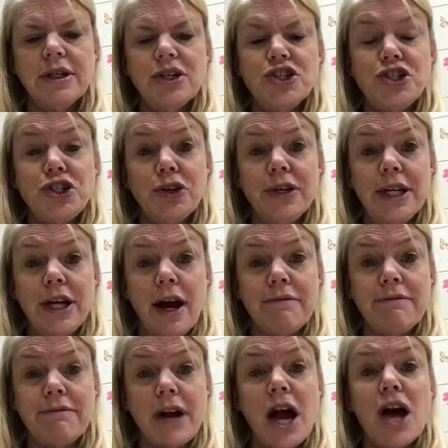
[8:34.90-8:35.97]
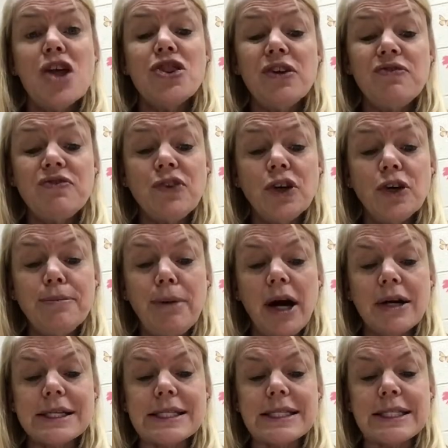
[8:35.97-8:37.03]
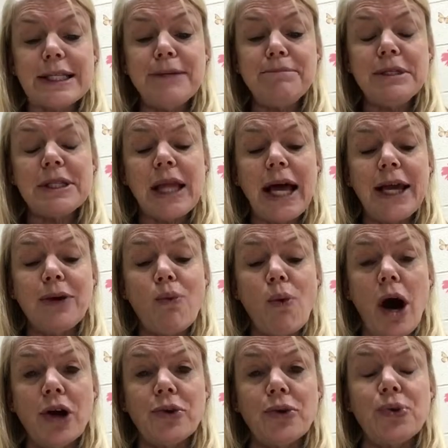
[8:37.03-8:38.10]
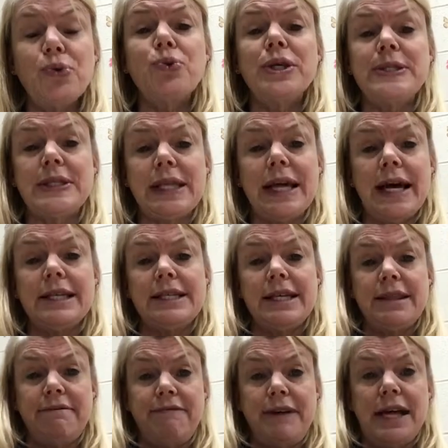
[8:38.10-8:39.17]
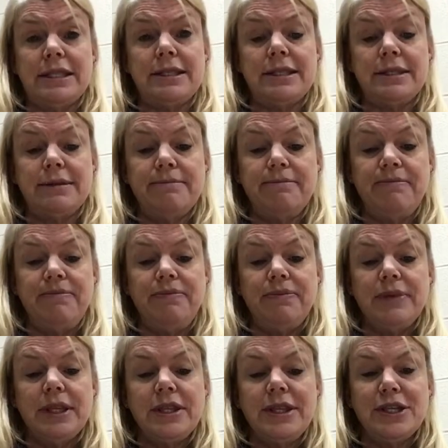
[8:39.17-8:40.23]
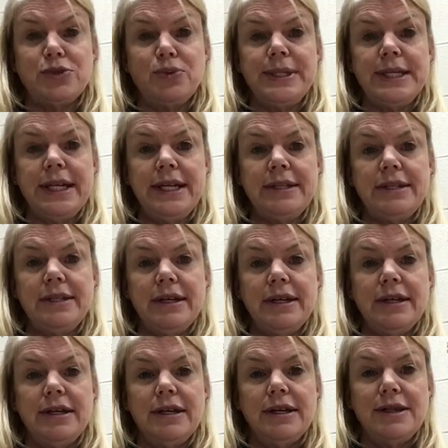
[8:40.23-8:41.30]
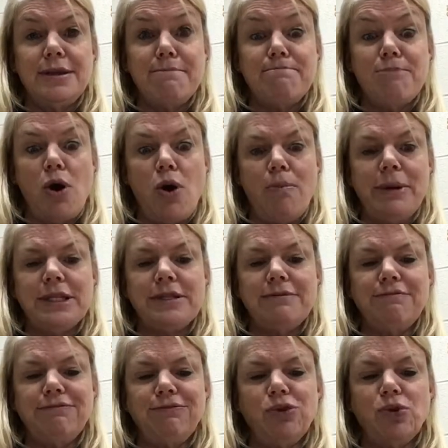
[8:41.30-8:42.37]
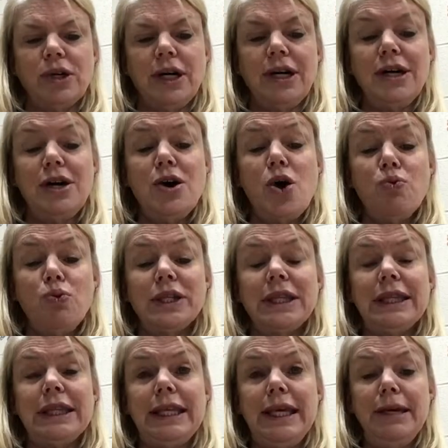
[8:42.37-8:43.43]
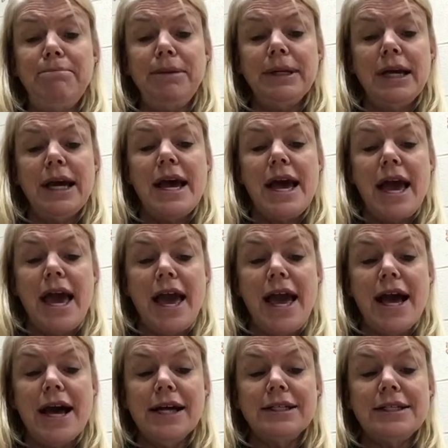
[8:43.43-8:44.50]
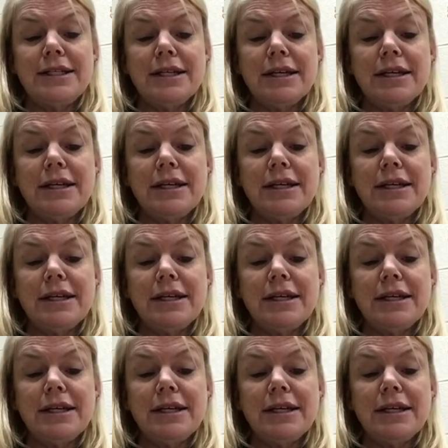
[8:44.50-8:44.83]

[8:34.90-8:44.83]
Sure enough, the fur ball slipped like water through the slats in the fence. This was it. The moment Flora would leap, and